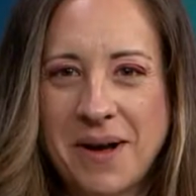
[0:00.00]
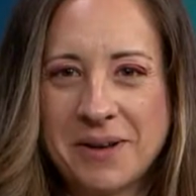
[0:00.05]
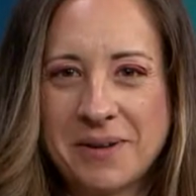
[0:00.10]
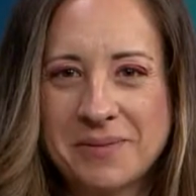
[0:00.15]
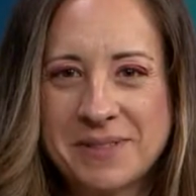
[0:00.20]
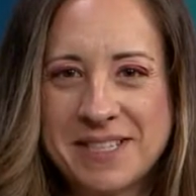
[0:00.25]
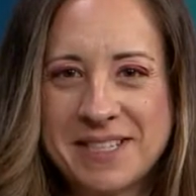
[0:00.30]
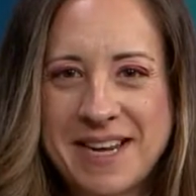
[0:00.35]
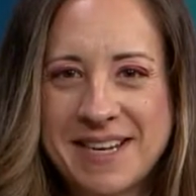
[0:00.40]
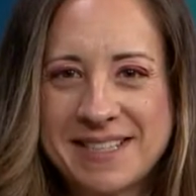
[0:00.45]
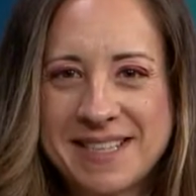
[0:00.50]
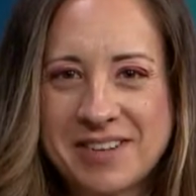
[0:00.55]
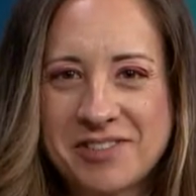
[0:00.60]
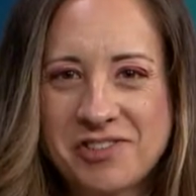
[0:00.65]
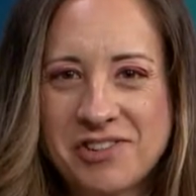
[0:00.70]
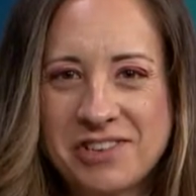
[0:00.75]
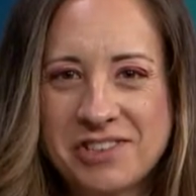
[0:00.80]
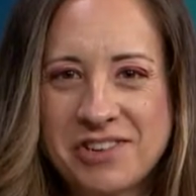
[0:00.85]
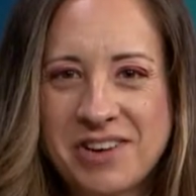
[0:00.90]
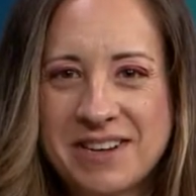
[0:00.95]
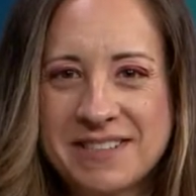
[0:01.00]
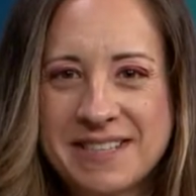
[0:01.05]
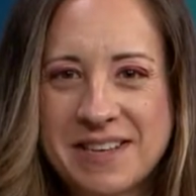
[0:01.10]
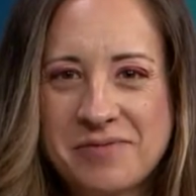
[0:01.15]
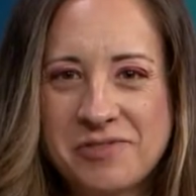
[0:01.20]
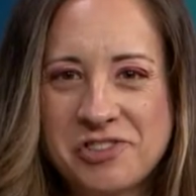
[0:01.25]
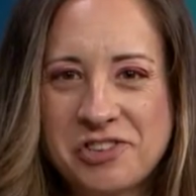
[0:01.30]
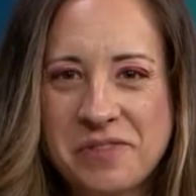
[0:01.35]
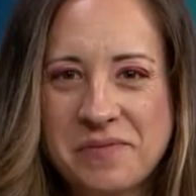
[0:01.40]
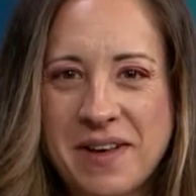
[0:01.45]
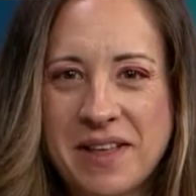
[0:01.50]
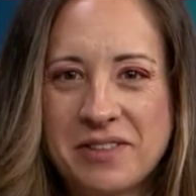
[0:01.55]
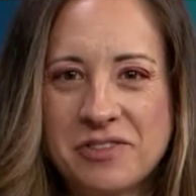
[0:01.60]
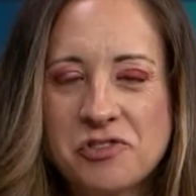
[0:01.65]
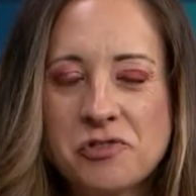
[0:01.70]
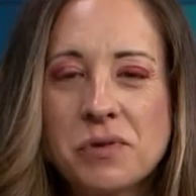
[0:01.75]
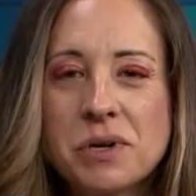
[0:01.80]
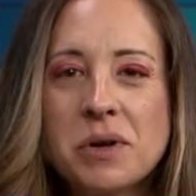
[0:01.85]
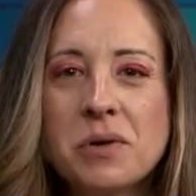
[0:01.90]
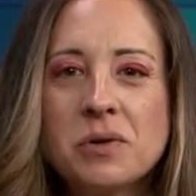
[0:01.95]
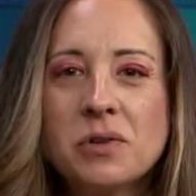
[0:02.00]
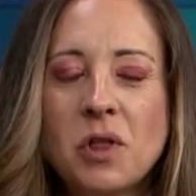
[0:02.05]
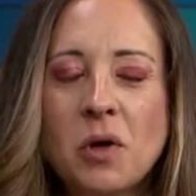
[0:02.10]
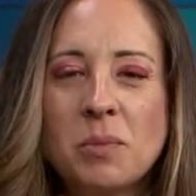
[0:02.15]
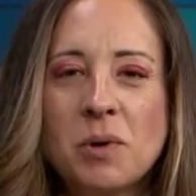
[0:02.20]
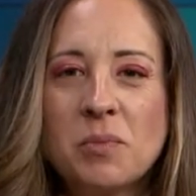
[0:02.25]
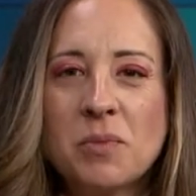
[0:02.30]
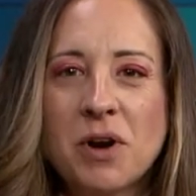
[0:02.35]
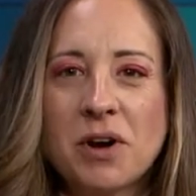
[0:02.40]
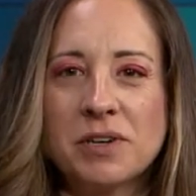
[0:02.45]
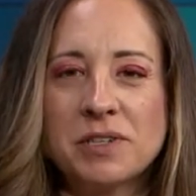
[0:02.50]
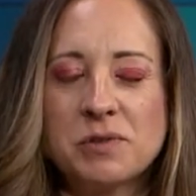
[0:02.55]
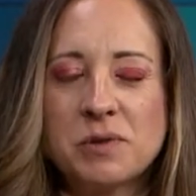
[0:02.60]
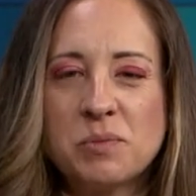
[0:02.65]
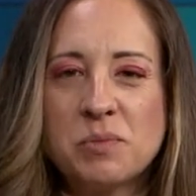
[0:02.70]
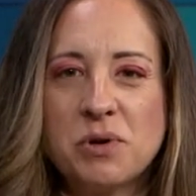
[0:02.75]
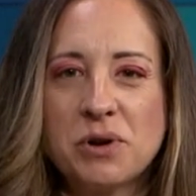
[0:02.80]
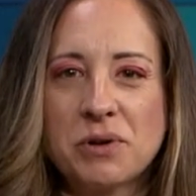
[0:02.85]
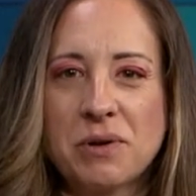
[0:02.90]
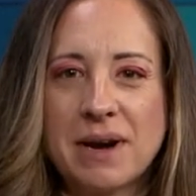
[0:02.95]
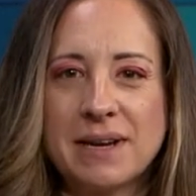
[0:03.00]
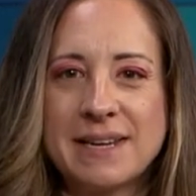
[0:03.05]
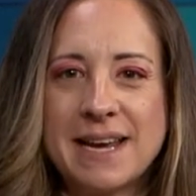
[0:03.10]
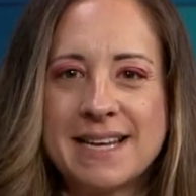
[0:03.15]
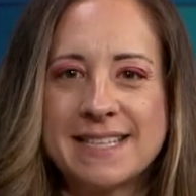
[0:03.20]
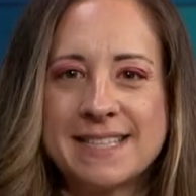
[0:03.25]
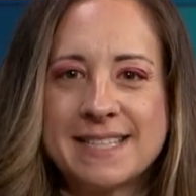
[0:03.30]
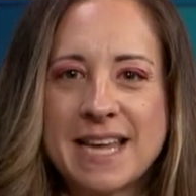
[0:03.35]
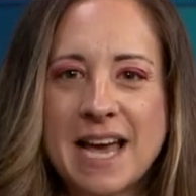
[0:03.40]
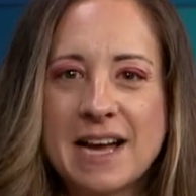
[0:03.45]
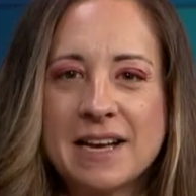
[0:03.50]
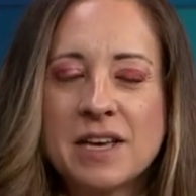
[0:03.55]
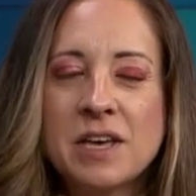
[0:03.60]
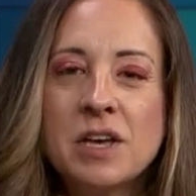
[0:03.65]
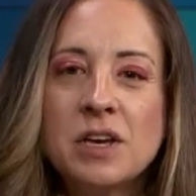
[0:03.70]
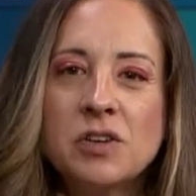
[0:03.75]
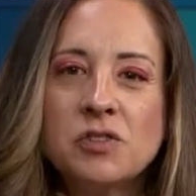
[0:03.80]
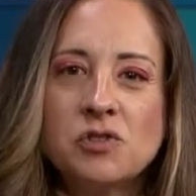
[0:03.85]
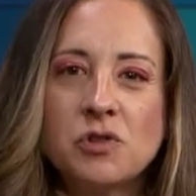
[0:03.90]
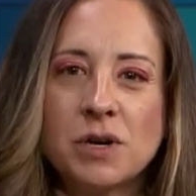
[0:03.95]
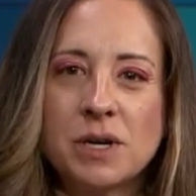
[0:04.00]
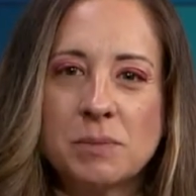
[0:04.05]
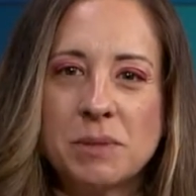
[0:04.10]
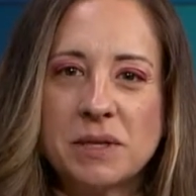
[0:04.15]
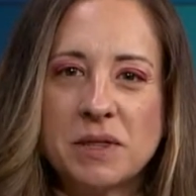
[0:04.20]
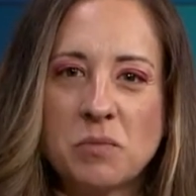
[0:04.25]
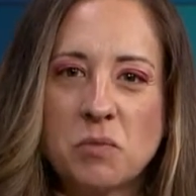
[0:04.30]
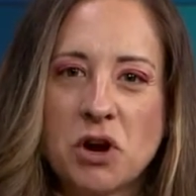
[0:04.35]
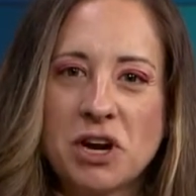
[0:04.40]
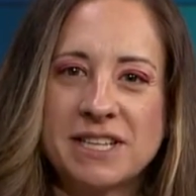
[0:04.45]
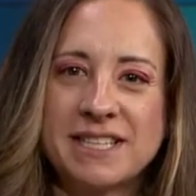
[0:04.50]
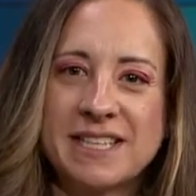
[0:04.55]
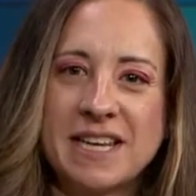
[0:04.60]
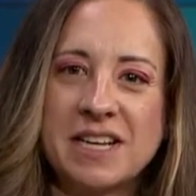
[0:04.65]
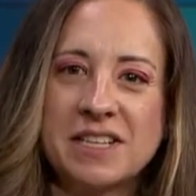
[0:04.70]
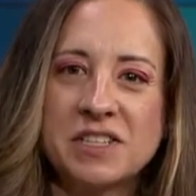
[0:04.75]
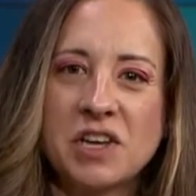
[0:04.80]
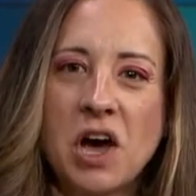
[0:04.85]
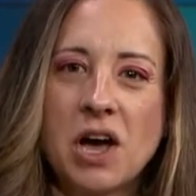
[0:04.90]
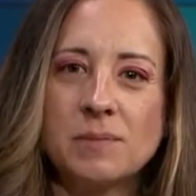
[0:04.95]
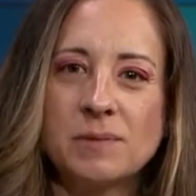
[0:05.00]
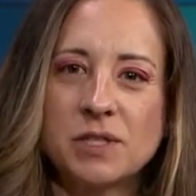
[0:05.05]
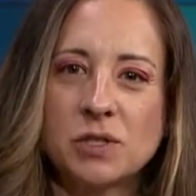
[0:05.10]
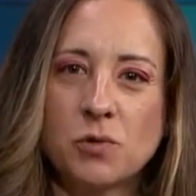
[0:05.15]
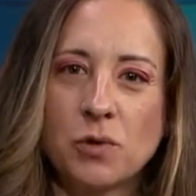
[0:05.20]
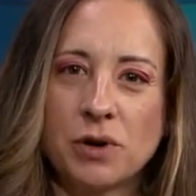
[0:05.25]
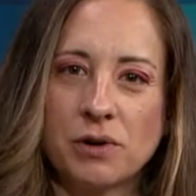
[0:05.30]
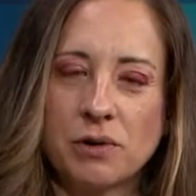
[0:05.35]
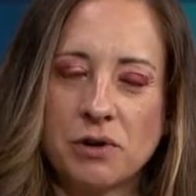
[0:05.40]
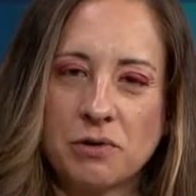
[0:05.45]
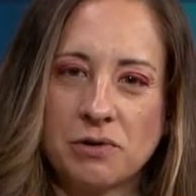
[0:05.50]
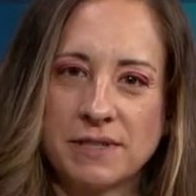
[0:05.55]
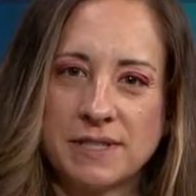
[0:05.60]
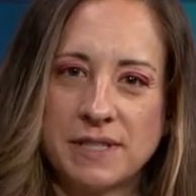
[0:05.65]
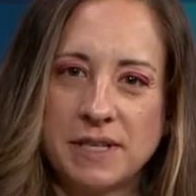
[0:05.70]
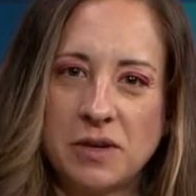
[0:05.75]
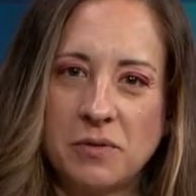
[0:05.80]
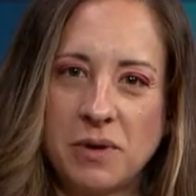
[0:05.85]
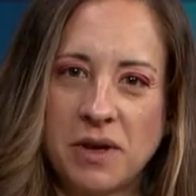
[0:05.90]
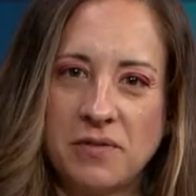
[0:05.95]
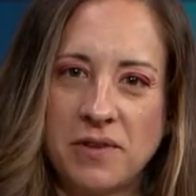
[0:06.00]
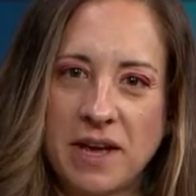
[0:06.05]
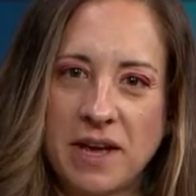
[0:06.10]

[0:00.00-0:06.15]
Welcome to Nasdaq Trade Talks. I'm Jill Malandrino, Global Markets Reporter at Nasdaq. Joining me at the market site in Times Square, New York City, we have